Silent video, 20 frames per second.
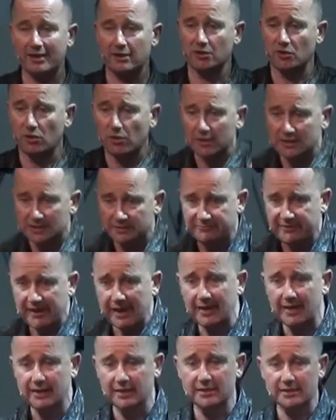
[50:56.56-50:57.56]
or going to
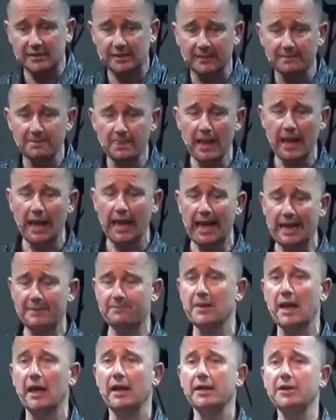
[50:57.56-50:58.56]
Vegas. Um,
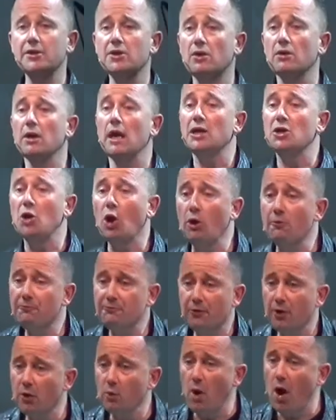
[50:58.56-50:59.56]
you know, go
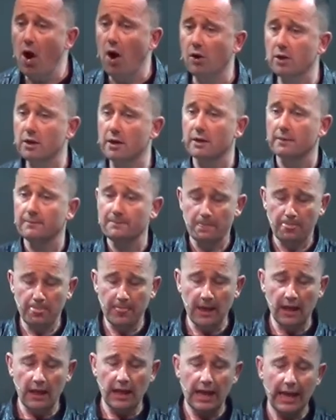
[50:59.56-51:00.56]
for a walk.
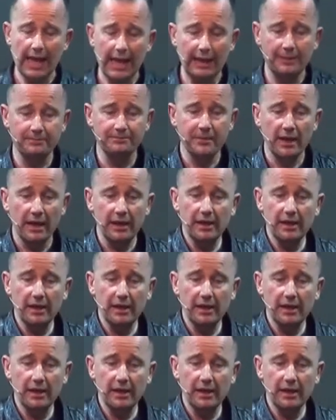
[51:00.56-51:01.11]
Um,